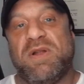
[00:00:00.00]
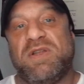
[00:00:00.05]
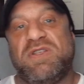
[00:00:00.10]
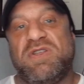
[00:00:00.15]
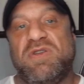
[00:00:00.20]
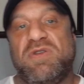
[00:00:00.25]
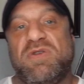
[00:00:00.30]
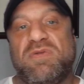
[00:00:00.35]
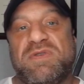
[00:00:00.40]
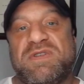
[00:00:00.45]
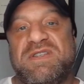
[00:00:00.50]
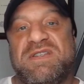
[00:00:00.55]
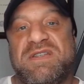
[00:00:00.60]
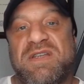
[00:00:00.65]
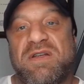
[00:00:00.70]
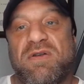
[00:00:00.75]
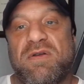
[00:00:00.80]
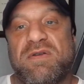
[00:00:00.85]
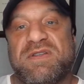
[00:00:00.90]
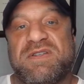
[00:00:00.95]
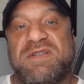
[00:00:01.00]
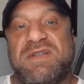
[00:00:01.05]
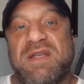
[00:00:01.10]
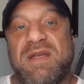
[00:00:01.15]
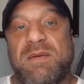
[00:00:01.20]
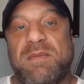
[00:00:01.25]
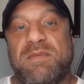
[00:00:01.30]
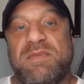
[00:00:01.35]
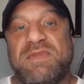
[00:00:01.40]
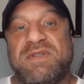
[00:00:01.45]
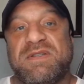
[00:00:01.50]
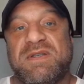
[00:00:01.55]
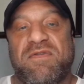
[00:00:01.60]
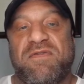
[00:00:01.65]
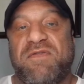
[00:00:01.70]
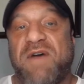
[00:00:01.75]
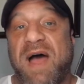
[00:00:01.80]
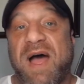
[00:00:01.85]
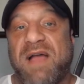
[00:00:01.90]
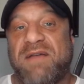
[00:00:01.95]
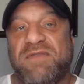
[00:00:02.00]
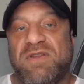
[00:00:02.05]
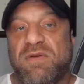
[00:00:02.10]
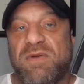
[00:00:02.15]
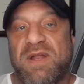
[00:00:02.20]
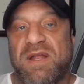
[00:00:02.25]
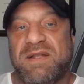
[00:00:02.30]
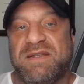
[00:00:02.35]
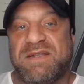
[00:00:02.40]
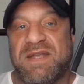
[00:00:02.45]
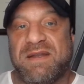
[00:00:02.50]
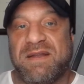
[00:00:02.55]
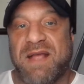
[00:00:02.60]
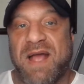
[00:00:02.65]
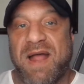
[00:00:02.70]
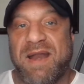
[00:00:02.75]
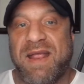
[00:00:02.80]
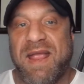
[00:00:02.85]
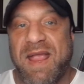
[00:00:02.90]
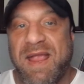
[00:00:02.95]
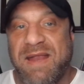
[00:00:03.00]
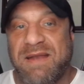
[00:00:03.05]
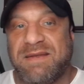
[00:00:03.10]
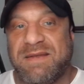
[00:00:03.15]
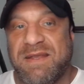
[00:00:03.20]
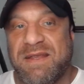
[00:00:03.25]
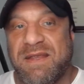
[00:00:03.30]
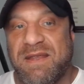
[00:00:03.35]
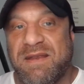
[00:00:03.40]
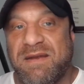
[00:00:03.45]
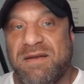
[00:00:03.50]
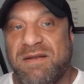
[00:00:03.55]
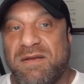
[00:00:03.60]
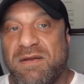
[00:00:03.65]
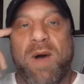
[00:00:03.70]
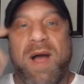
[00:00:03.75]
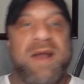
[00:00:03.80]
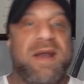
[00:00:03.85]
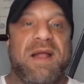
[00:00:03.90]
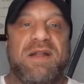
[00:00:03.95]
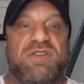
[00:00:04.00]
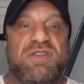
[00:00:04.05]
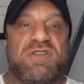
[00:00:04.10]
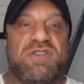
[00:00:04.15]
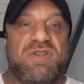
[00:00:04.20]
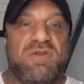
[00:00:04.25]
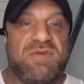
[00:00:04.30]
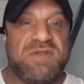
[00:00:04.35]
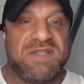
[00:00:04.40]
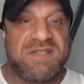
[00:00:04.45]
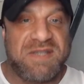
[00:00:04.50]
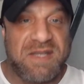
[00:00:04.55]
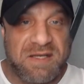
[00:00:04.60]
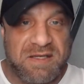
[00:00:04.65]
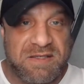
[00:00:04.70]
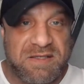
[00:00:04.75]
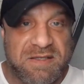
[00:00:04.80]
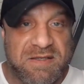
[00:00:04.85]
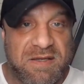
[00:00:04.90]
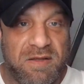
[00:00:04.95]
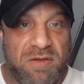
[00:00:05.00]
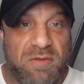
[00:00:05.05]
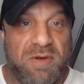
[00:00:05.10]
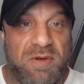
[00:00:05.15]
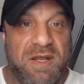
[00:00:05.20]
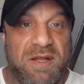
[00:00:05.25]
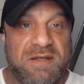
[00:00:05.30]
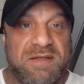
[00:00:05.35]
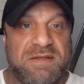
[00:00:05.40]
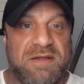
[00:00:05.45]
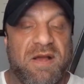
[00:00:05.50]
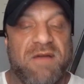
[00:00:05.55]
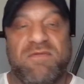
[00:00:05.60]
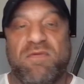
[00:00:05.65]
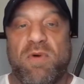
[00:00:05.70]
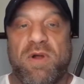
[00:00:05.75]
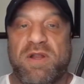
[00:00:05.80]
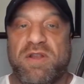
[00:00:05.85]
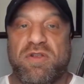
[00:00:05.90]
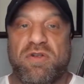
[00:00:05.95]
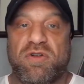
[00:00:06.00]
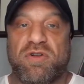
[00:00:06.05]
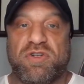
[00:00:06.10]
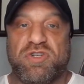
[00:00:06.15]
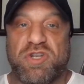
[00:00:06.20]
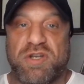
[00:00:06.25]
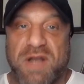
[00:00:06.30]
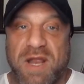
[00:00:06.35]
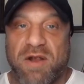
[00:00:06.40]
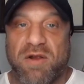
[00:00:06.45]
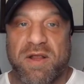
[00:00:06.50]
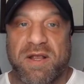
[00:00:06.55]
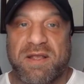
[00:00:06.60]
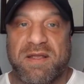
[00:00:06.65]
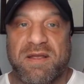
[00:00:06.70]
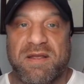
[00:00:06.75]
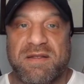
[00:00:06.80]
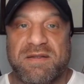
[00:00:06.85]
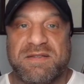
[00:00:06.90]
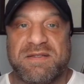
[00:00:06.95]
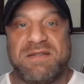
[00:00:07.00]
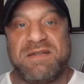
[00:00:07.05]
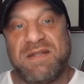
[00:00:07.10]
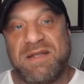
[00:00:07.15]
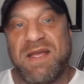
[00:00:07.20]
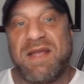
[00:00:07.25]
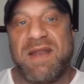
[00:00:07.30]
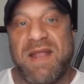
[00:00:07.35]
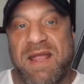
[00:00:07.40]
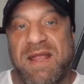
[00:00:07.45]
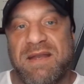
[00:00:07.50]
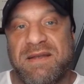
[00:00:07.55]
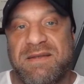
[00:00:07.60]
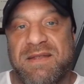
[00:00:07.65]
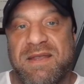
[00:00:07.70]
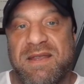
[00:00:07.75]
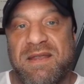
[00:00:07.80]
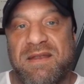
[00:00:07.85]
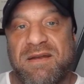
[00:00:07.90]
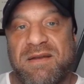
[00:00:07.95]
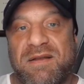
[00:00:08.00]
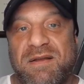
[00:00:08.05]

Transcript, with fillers: but you use zero stims five units and got 18, why not just use six units of what your generic is to get 18?